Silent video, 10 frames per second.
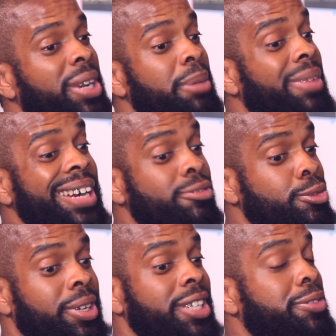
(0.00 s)
pull out my
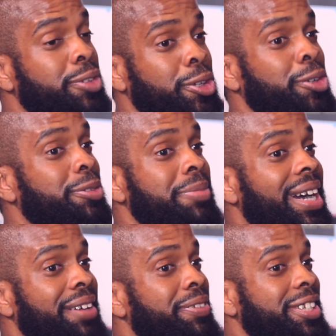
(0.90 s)
rude list for you
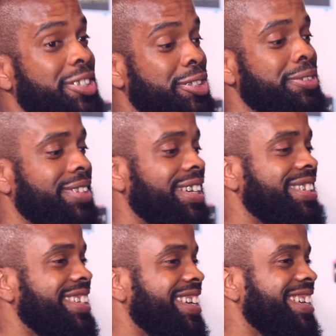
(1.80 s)
about everything you've
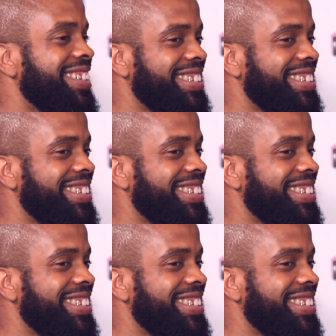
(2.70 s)
done. Yeah.